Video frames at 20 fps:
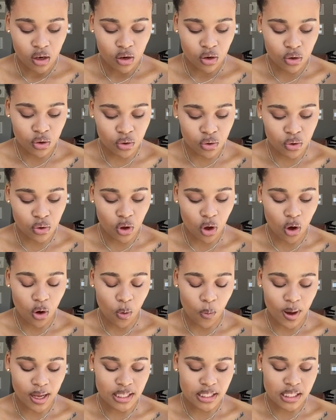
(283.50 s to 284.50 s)
Who or
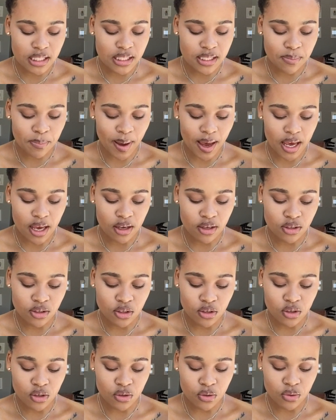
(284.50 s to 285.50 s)
what
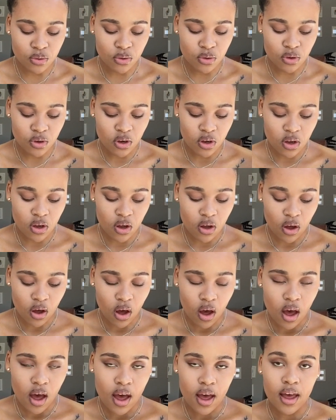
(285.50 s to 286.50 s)
inspires you?
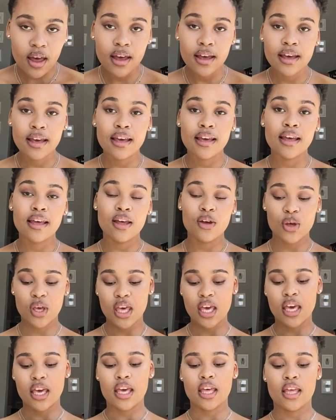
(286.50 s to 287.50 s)

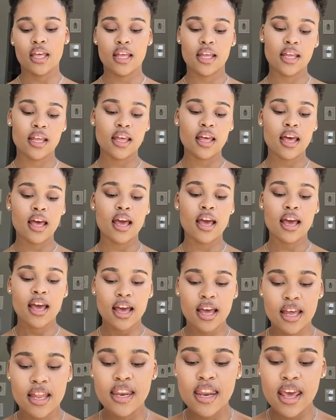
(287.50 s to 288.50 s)
Okay.
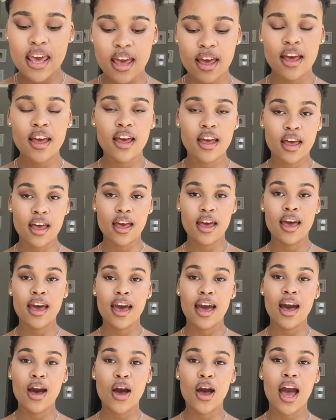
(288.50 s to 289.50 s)
Nah.
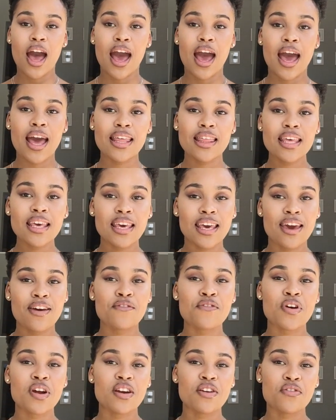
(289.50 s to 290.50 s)
I think
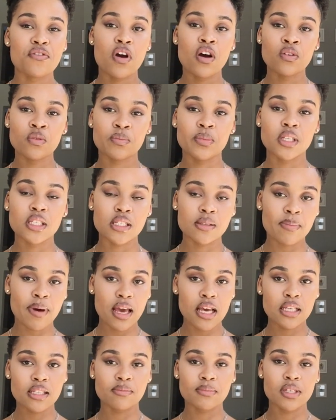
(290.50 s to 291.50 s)
everyone around me
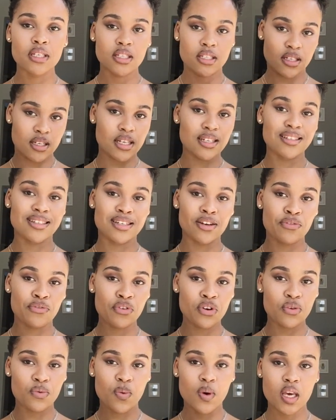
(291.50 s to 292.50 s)
inspires me in
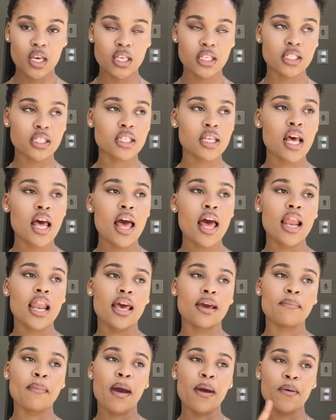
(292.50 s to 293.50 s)
different ways.
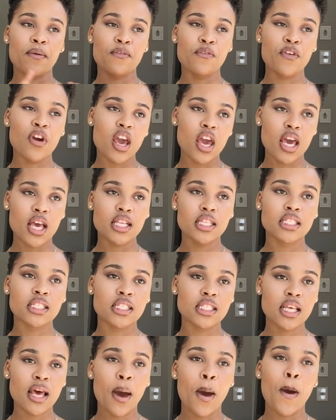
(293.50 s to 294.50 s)
Like my
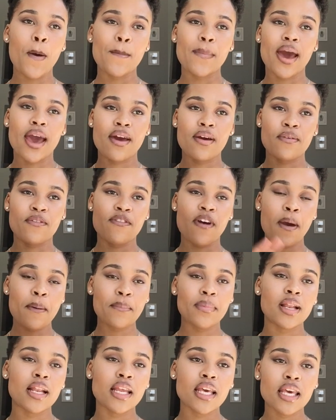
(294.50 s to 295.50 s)
friends, my
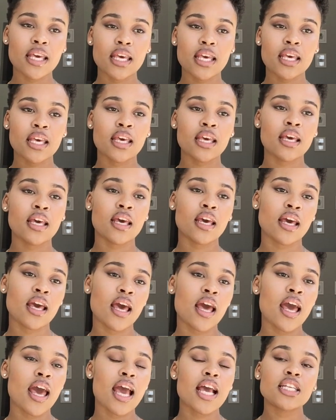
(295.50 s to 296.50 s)
family,
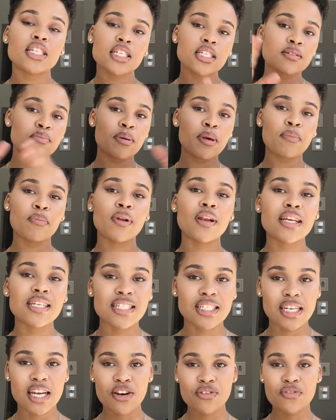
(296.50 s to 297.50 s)
and just people in
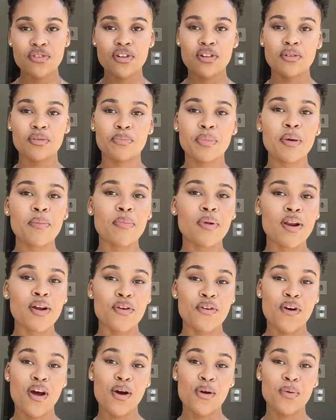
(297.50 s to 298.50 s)
general, people
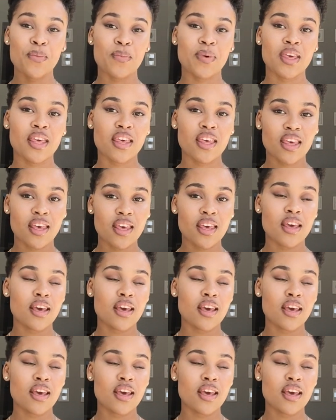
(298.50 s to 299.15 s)
around me.